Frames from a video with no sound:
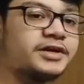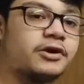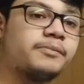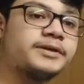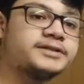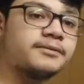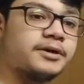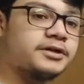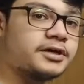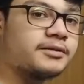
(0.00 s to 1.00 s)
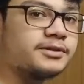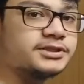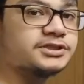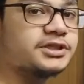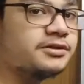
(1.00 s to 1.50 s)
doubt, please comment in the comment
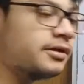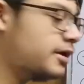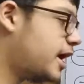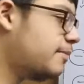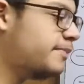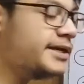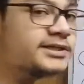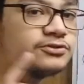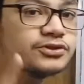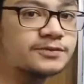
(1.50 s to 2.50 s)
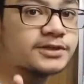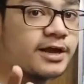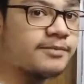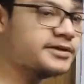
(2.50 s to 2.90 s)
section, and please do subscribe my